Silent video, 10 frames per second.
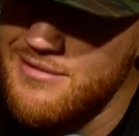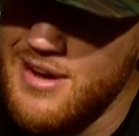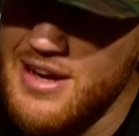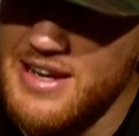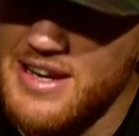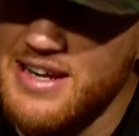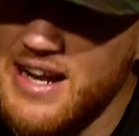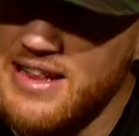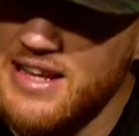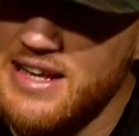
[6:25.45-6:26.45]
Again, I
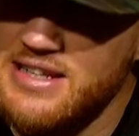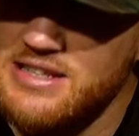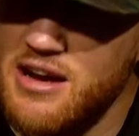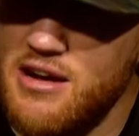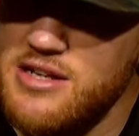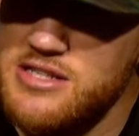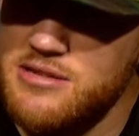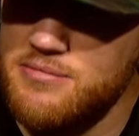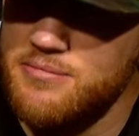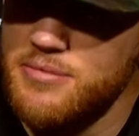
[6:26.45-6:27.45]
think it's
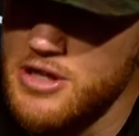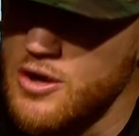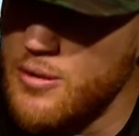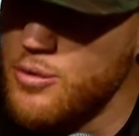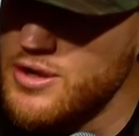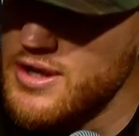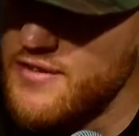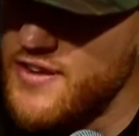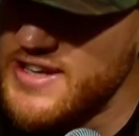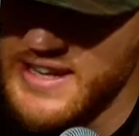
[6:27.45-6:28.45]
awesome. You know, if
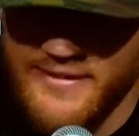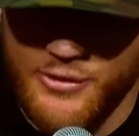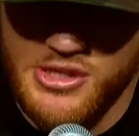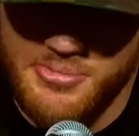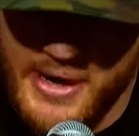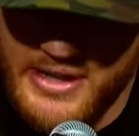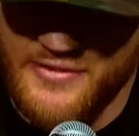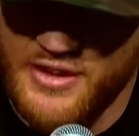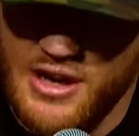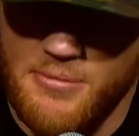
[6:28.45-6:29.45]
I didn't have the respect of
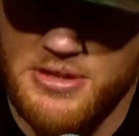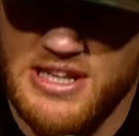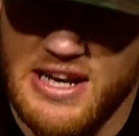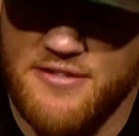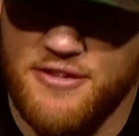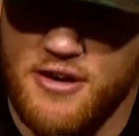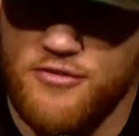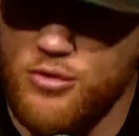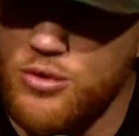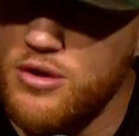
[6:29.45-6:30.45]
the company that I fought
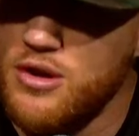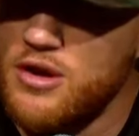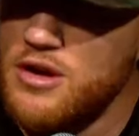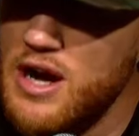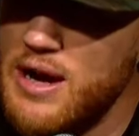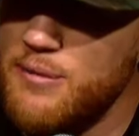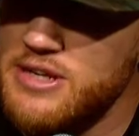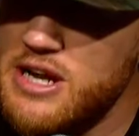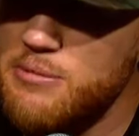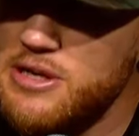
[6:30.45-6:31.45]
for, I would
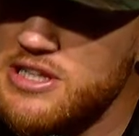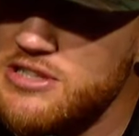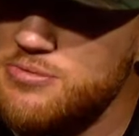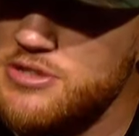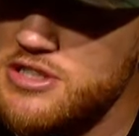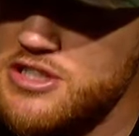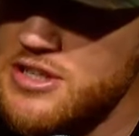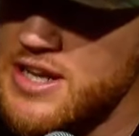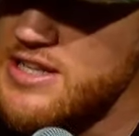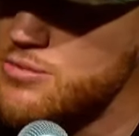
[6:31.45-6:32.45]
not be in this position.
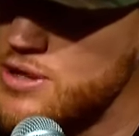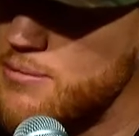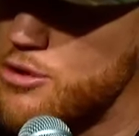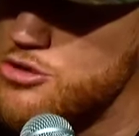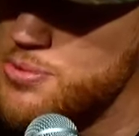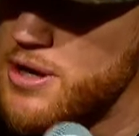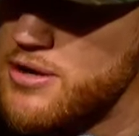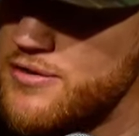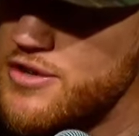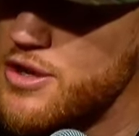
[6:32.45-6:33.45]
That's what I'm most proud
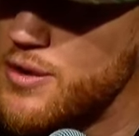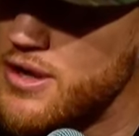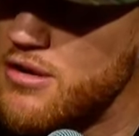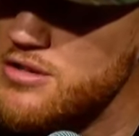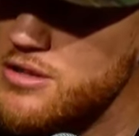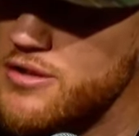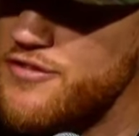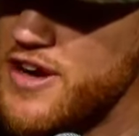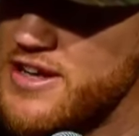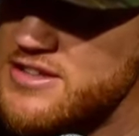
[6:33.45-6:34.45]
of, you know, and also the
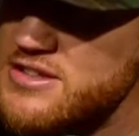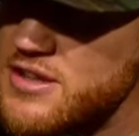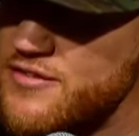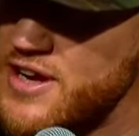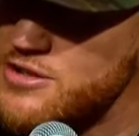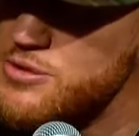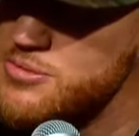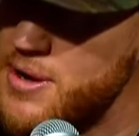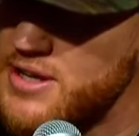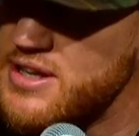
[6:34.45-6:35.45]
fans. The fans
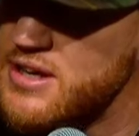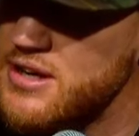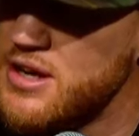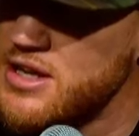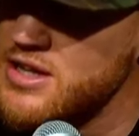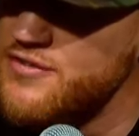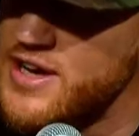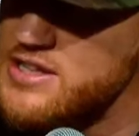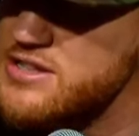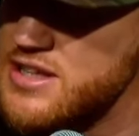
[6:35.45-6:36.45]
respect it. The
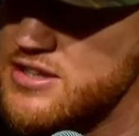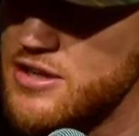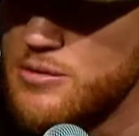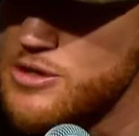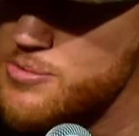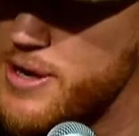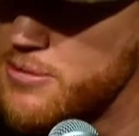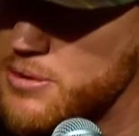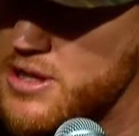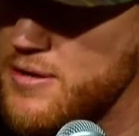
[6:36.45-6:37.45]
fans in turn respect
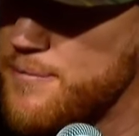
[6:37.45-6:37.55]
me.